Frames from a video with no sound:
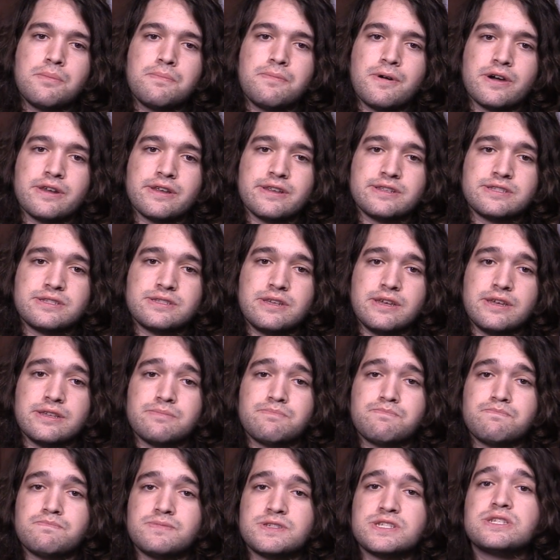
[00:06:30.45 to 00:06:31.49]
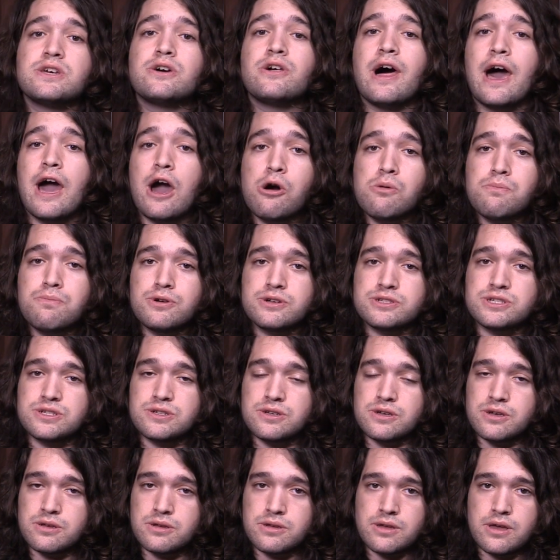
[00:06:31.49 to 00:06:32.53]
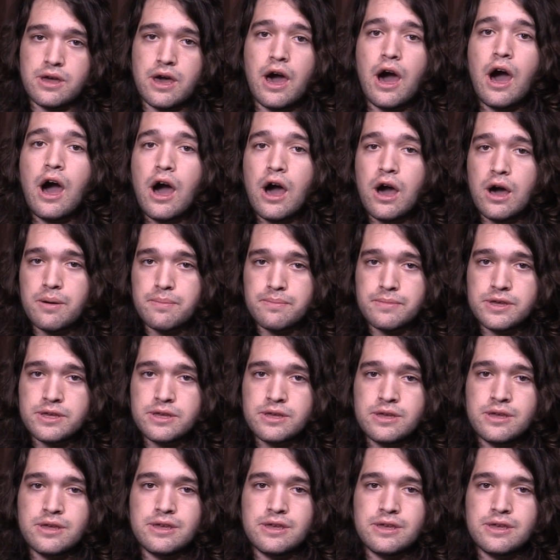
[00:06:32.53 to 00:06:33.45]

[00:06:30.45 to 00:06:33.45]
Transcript: but it still outputs a hum.